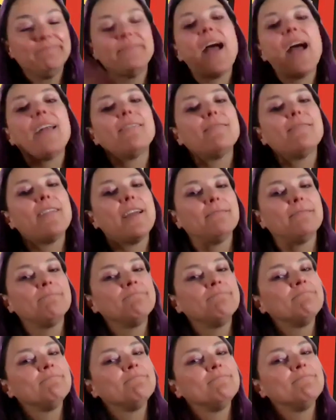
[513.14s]
don't know.
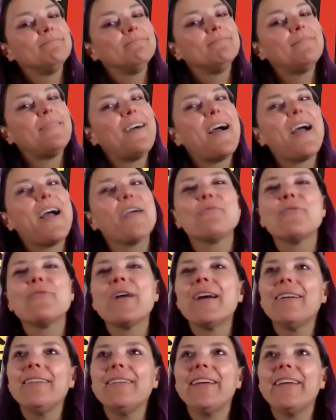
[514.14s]
I
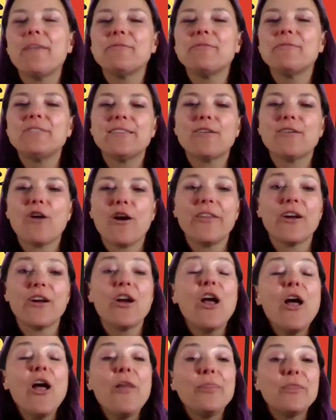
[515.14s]
rarely ever see the car there.
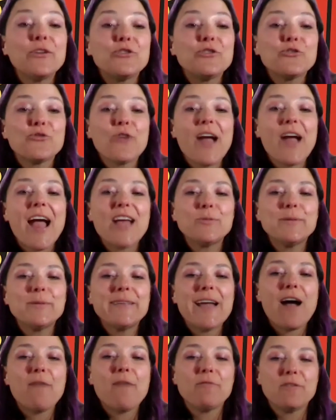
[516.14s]
The trash was
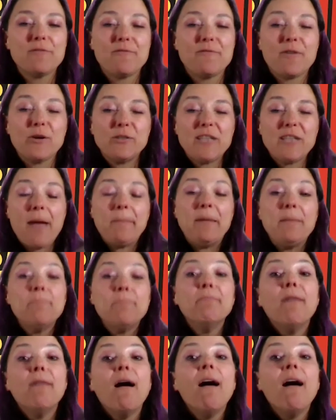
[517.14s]
out for the first time
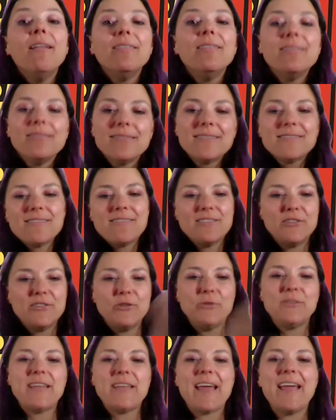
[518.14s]
in months on
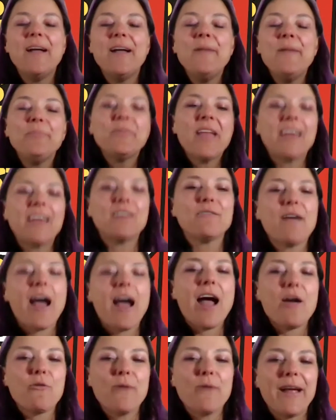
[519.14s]
Tuesday. And
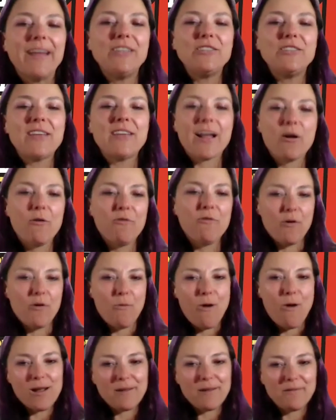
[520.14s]
I go for a
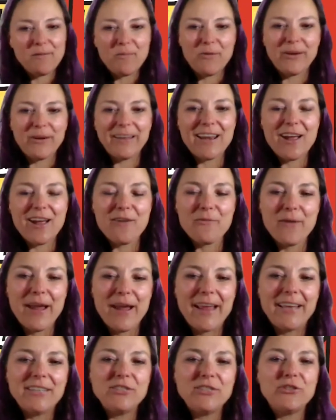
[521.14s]
walk every morning, and I
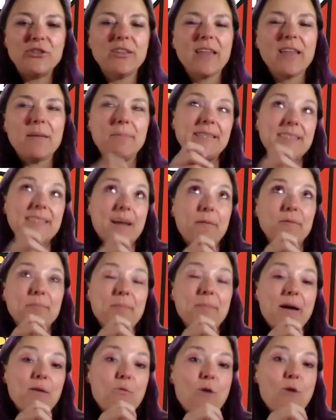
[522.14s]
arranged to like be done with
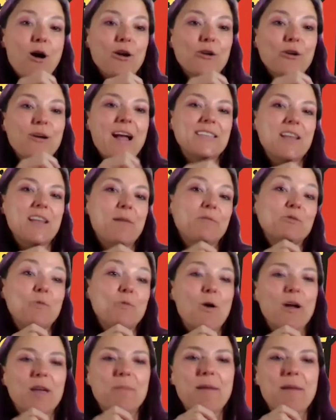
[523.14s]
my water as I was
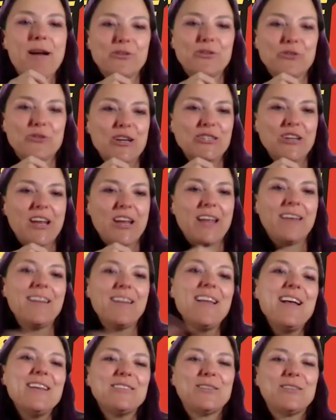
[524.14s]
walking by her trash can
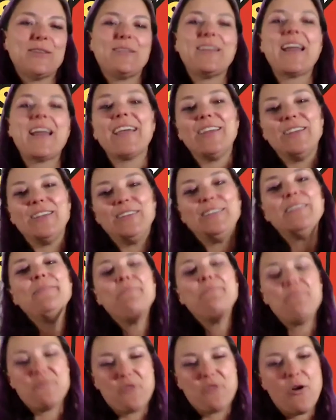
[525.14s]
so that I could
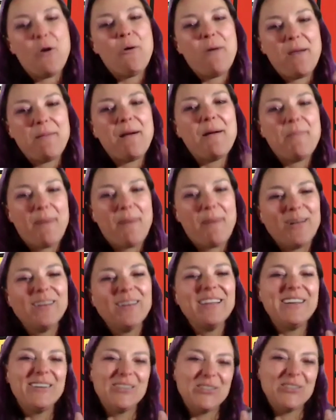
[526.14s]
throw away my bottle
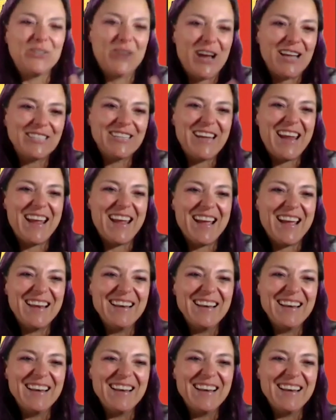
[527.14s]
in her trash can.